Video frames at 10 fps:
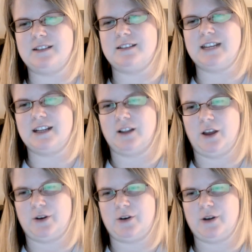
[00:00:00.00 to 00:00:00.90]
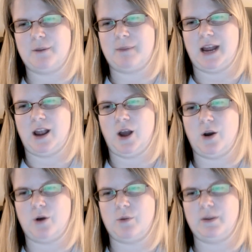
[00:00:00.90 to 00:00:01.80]
decluttered my
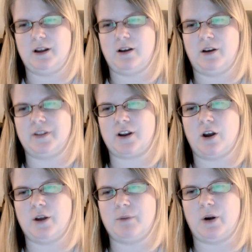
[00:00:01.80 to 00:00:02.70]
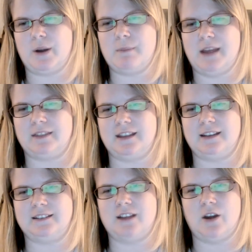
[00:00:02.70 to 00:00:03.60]
home on the KonMari method,
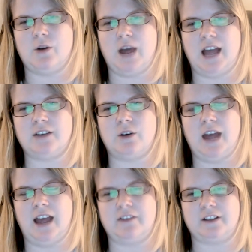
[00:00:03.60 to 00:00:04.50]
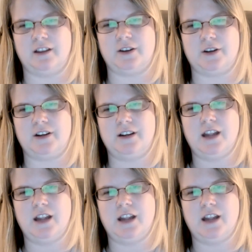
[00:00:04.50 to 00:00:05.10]
so I don't have clutter.